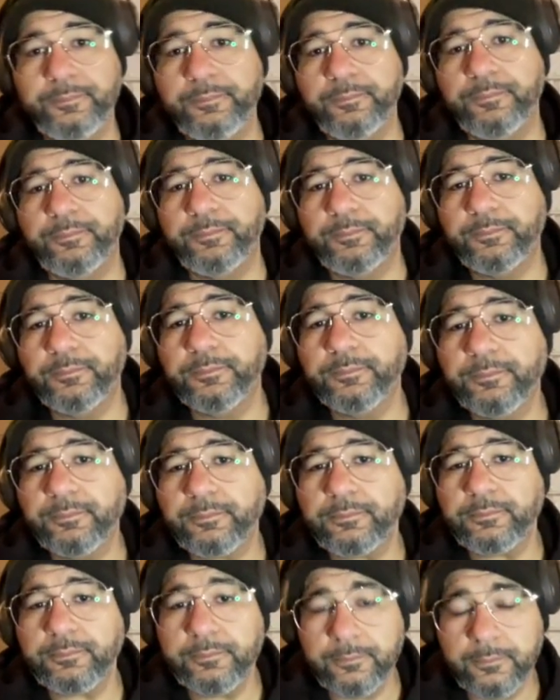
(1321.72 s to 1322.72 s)
worthy,
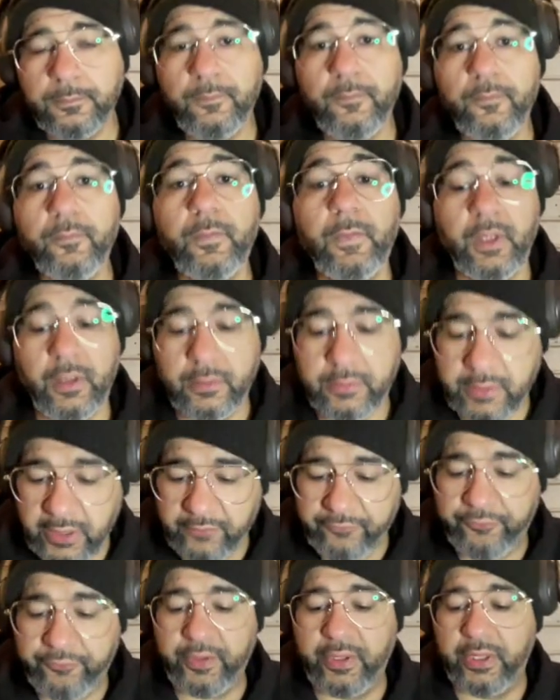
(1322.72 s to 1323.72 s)
guys. Bucks
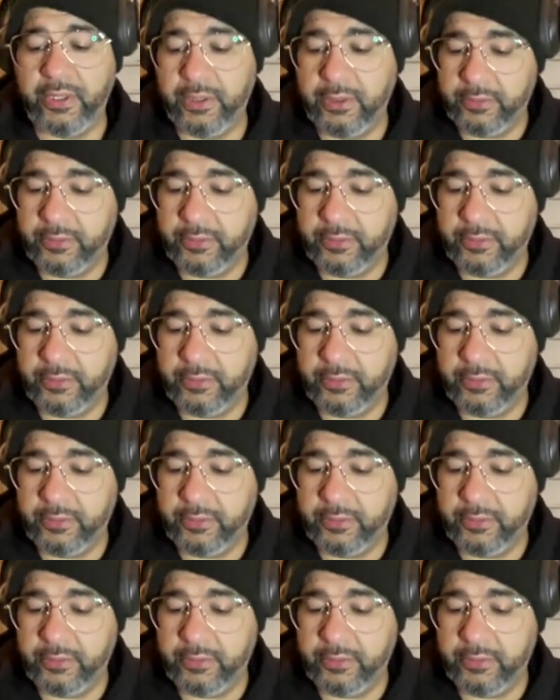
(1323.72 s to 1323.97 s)
worthy.